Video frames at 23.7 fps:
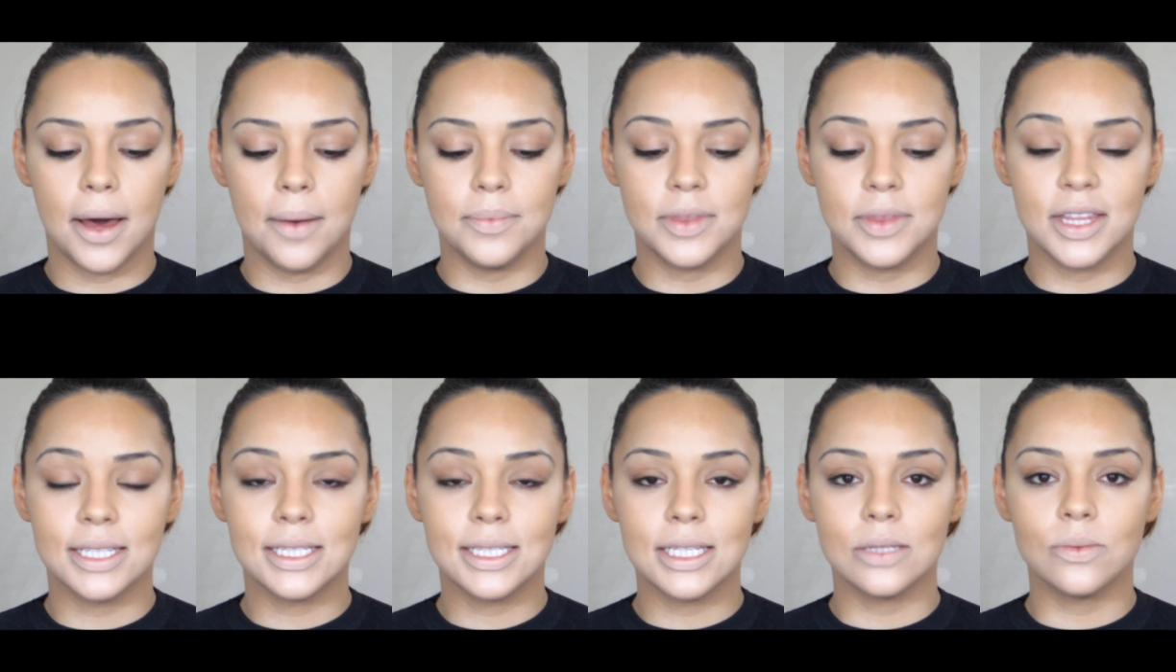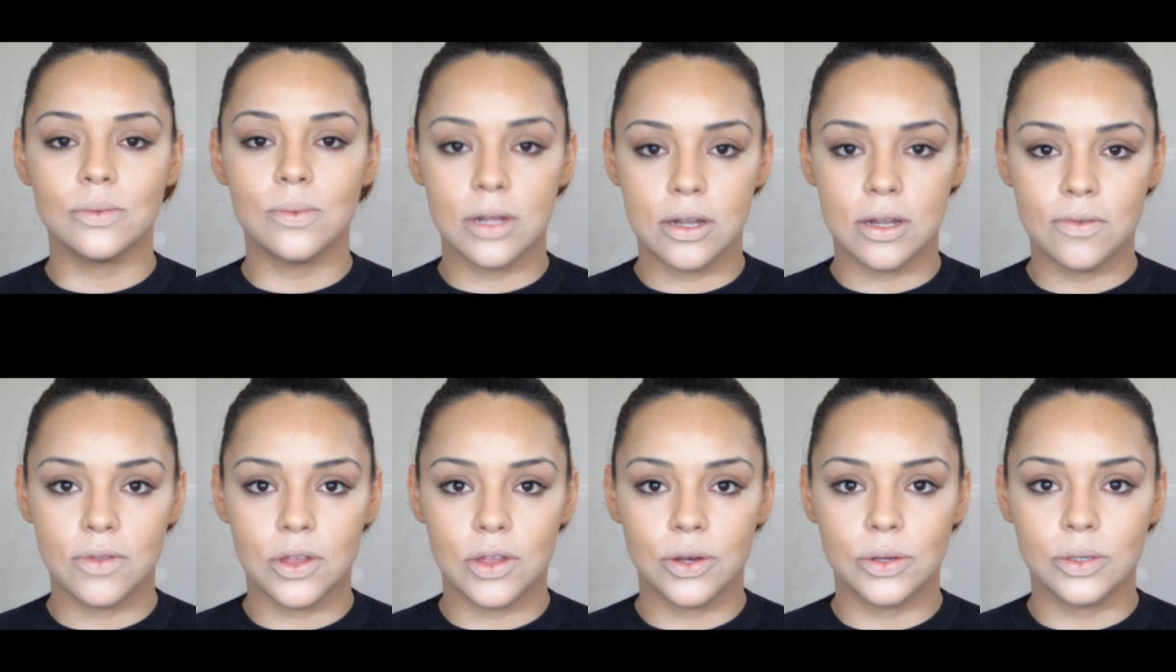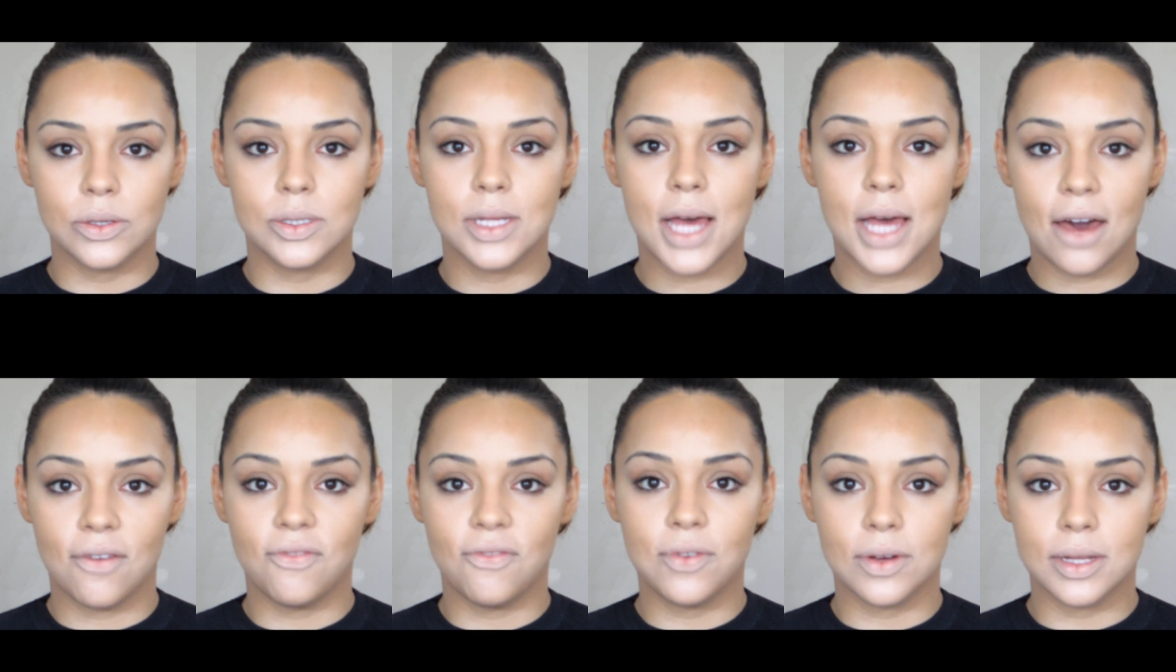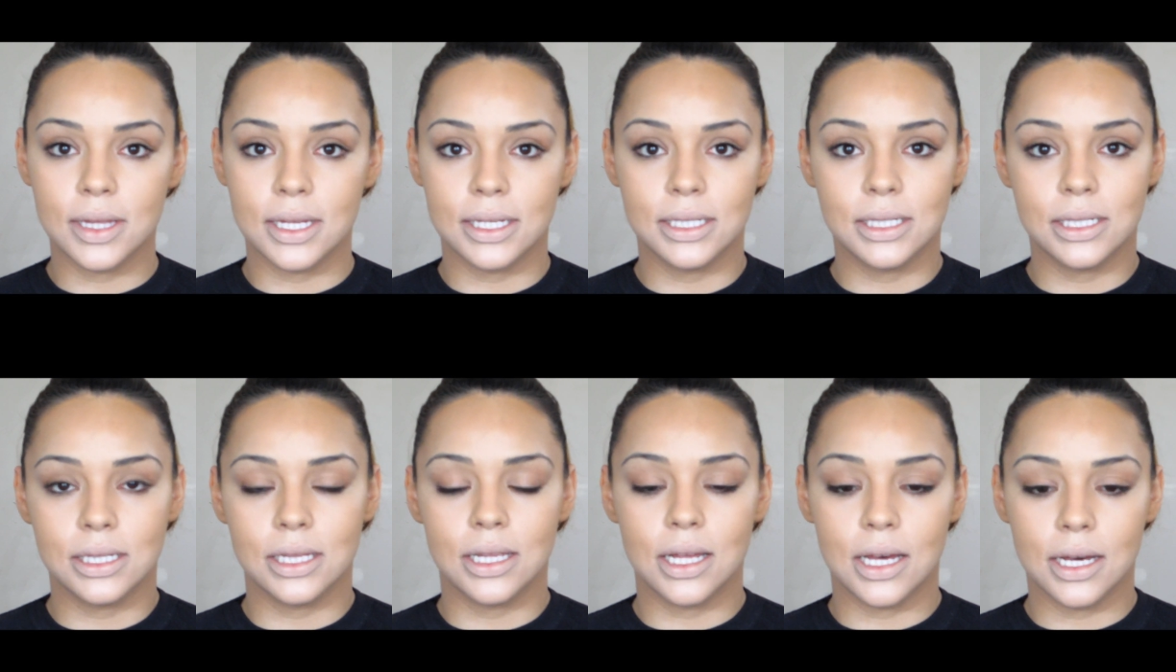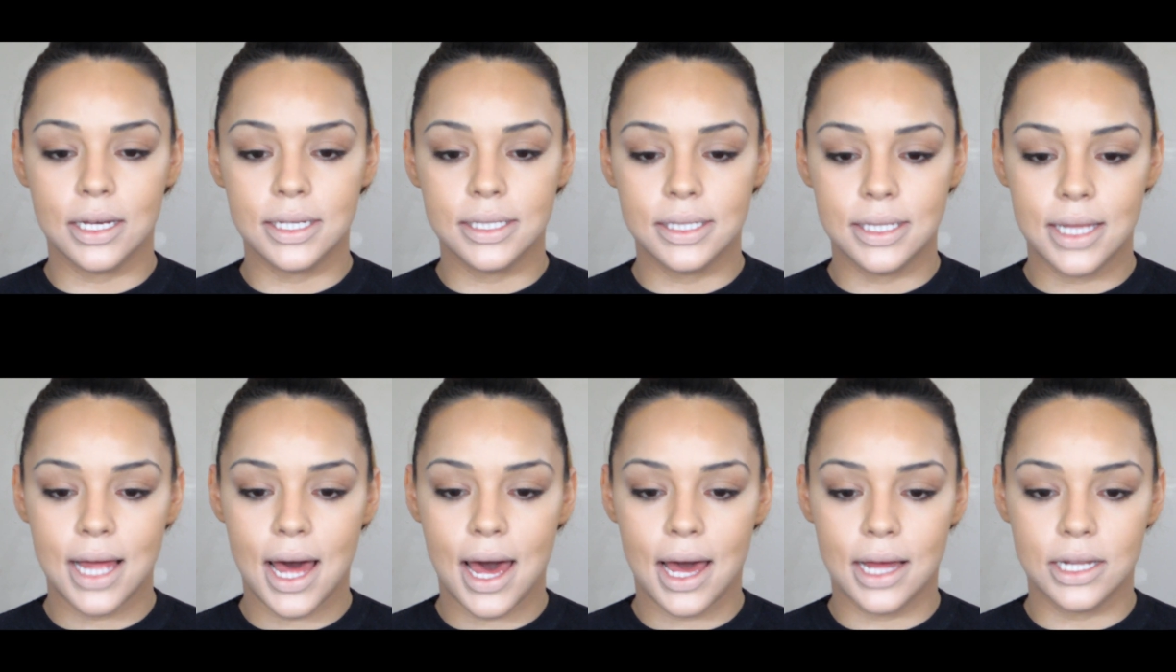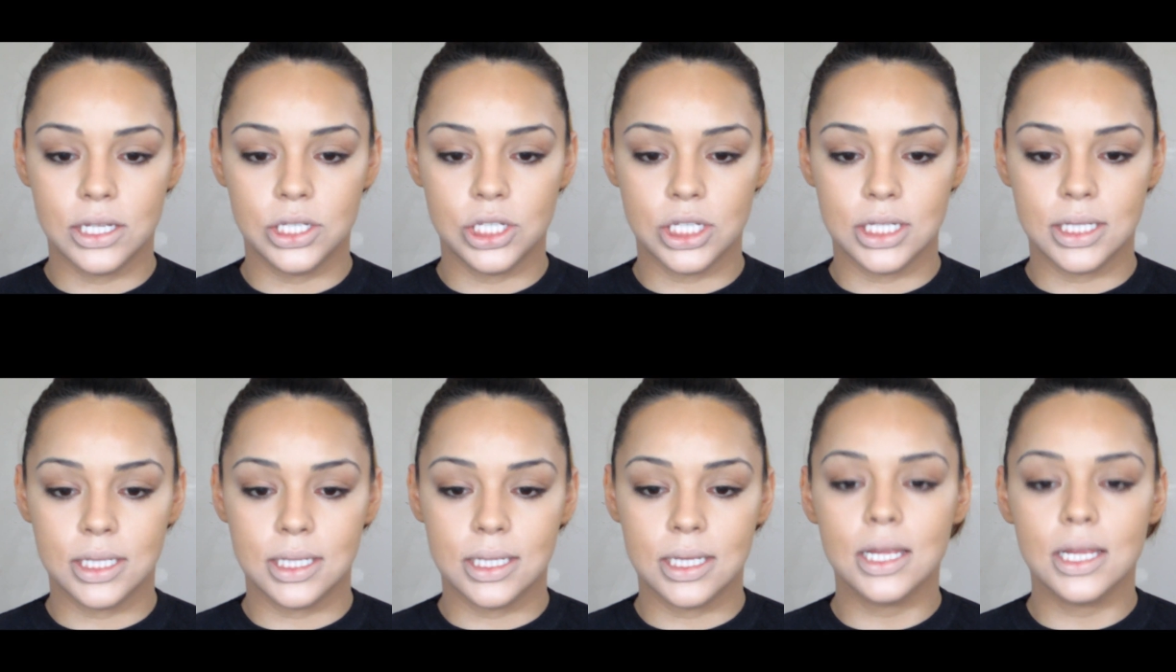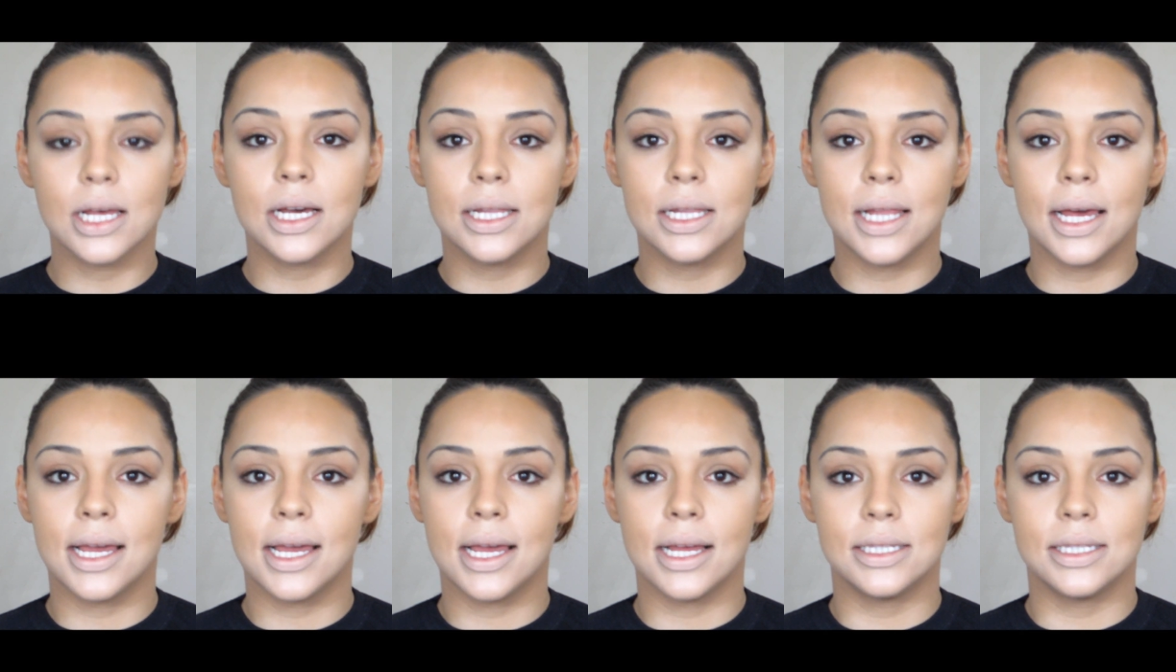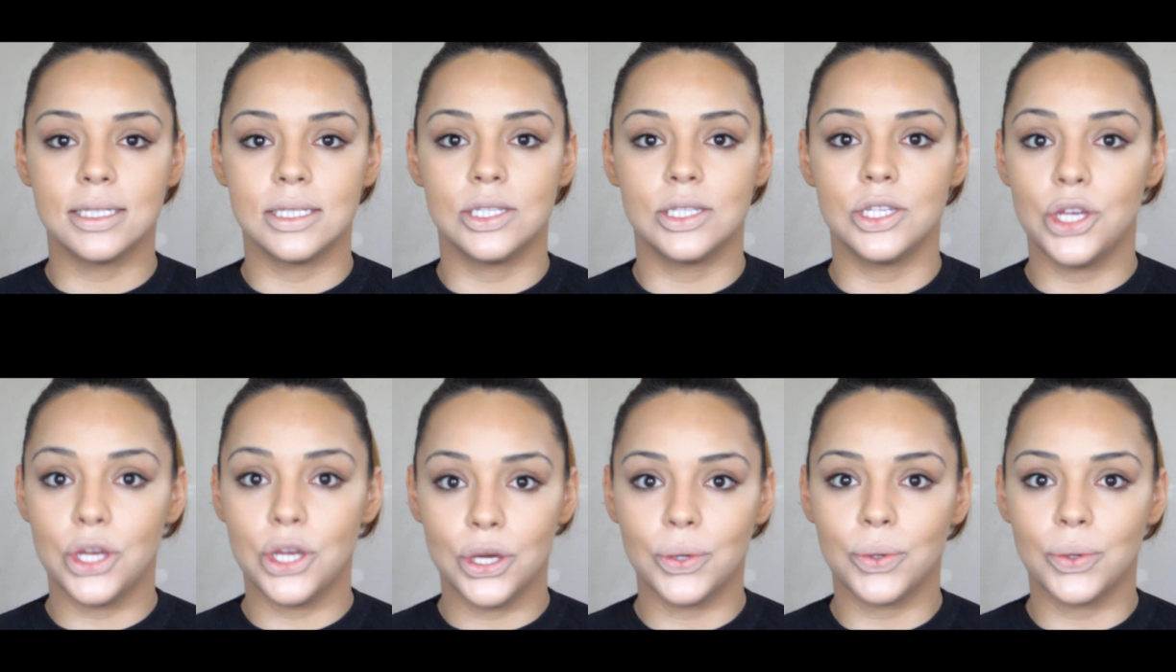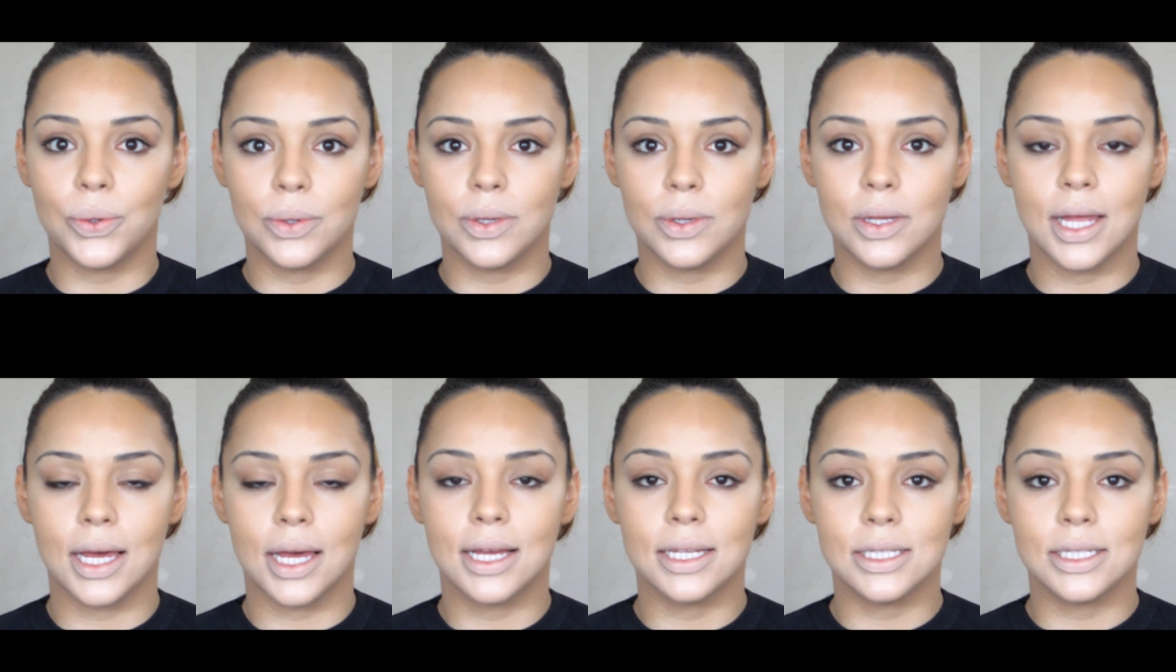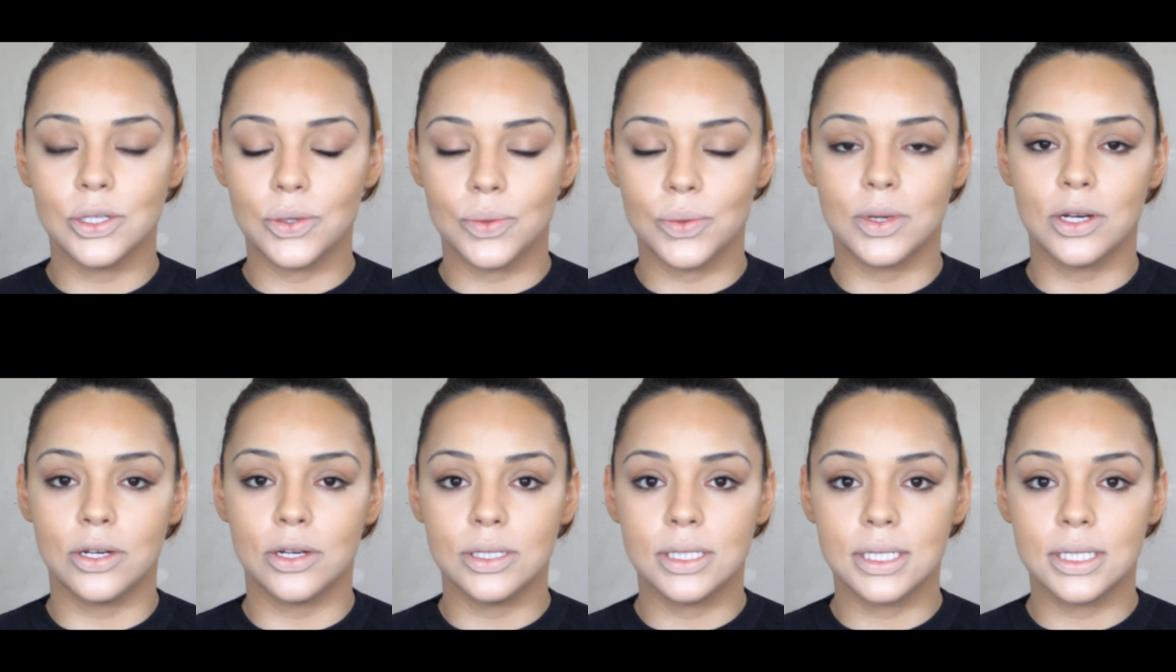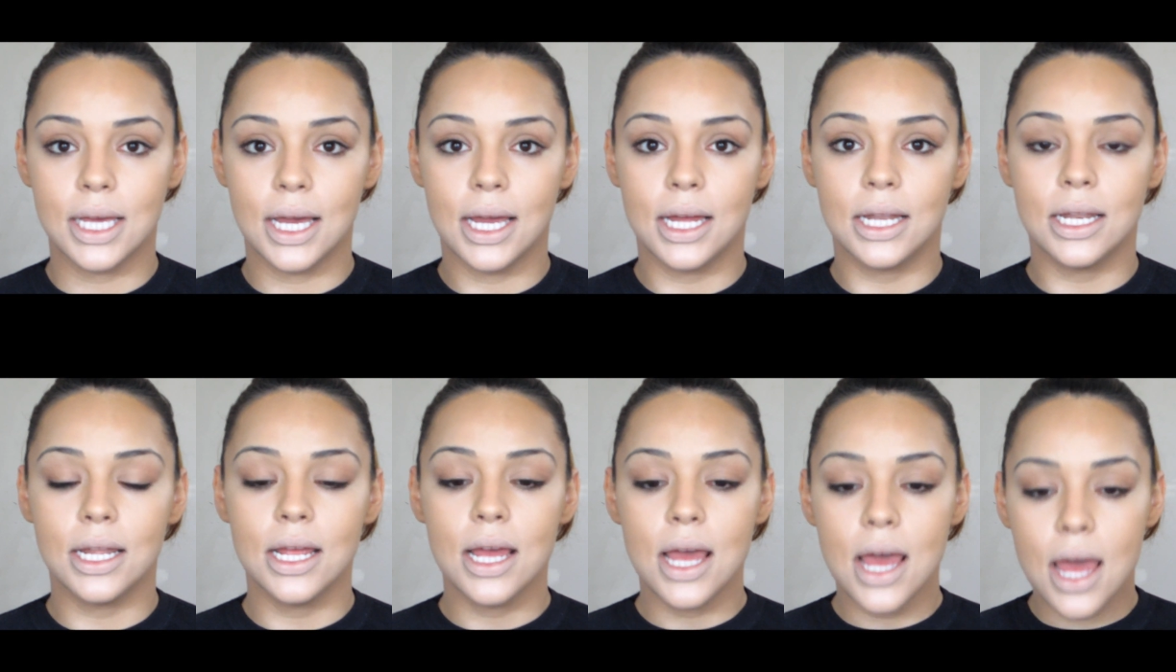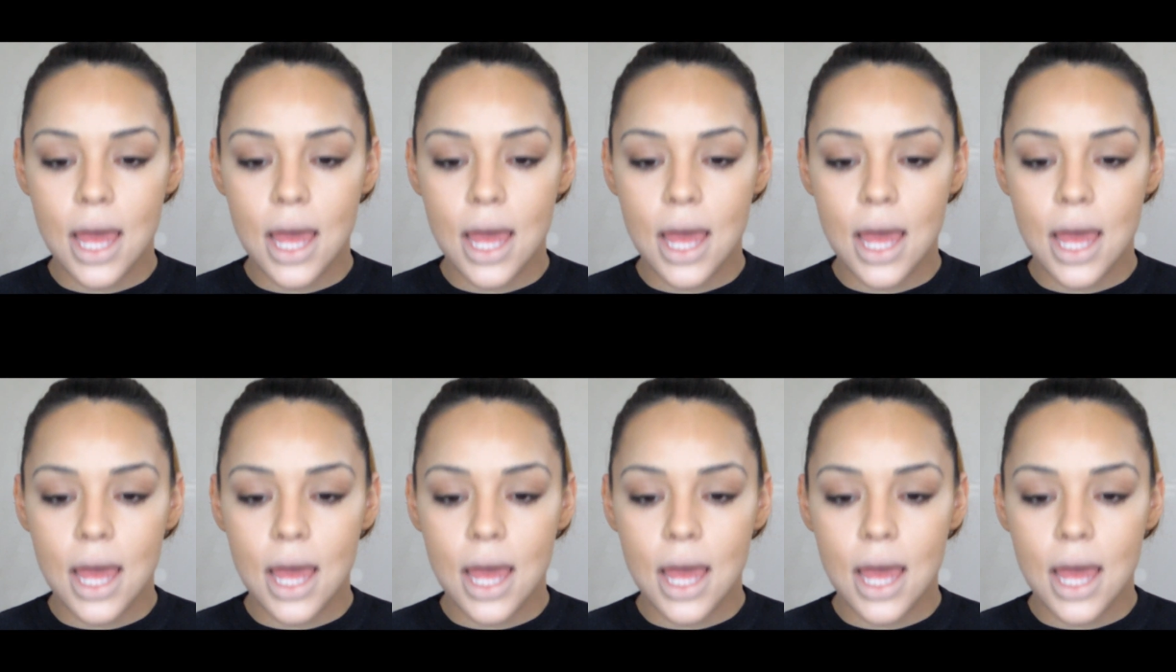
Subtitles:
This is one of those effortless looks that just look like it's you, like it's your real skin.